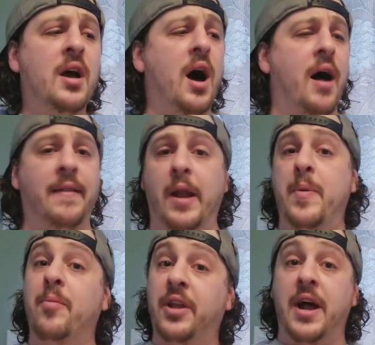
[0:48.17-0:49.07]
A lot of
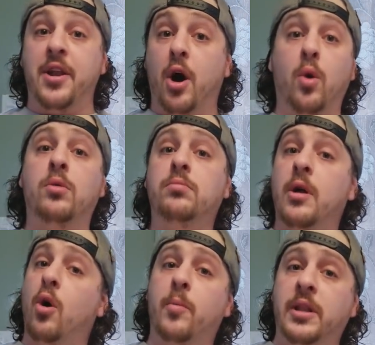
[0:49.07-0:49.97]
people that I know
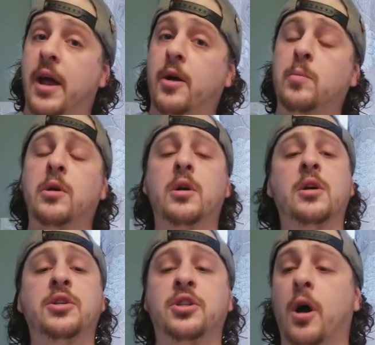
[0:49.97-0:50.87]
him and like him.
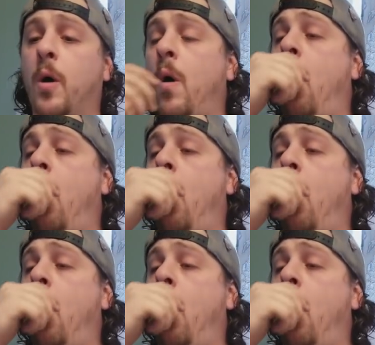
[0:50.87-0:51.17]
So